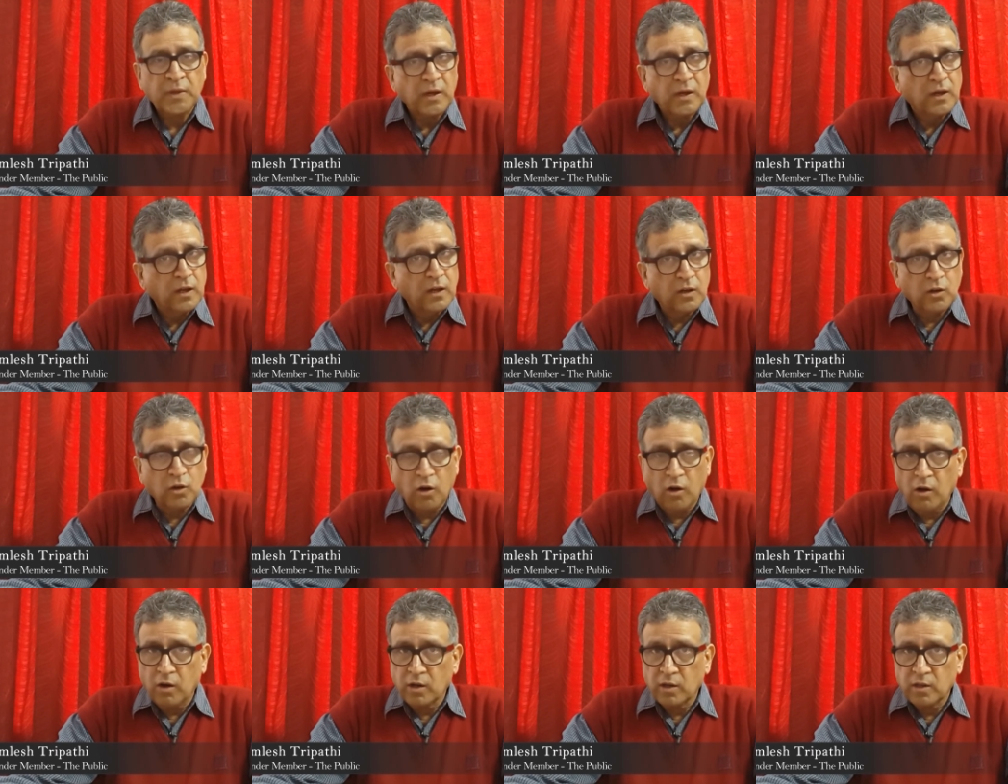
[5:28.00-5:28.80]

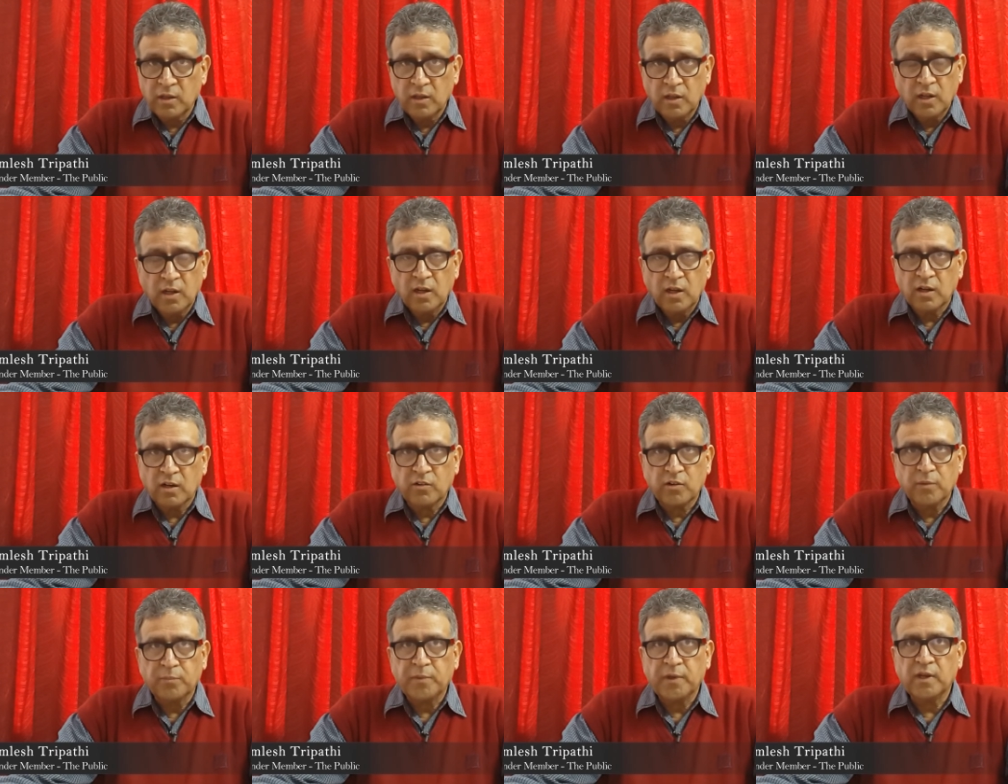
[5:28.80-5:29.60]
long
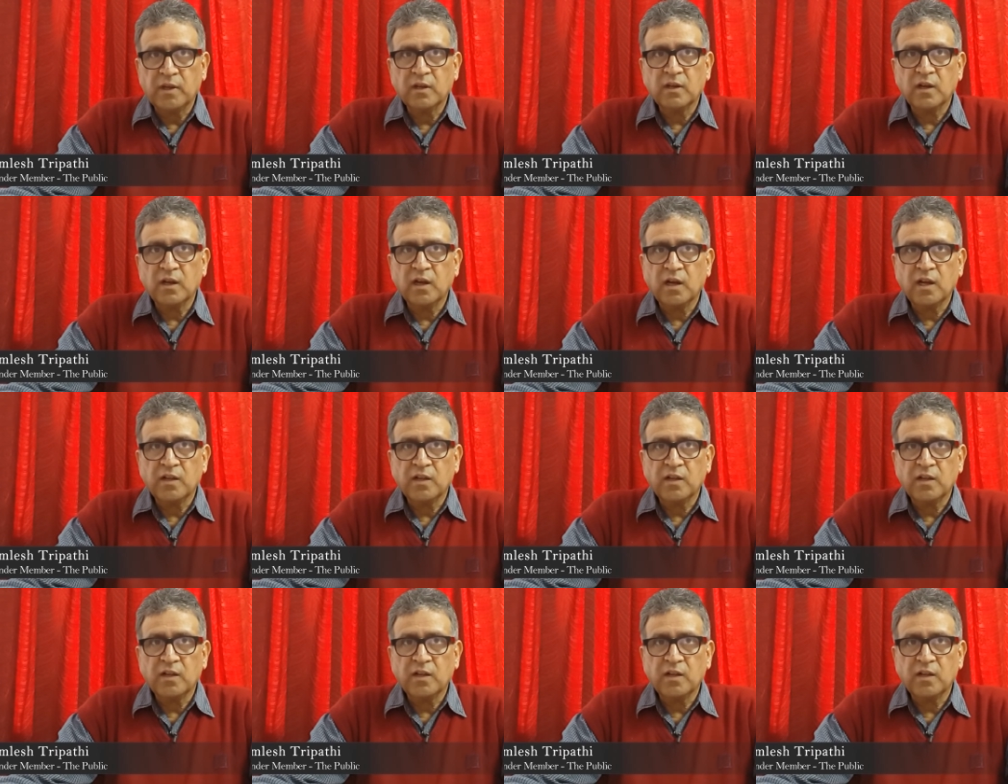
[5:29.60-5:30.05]
gripping uh,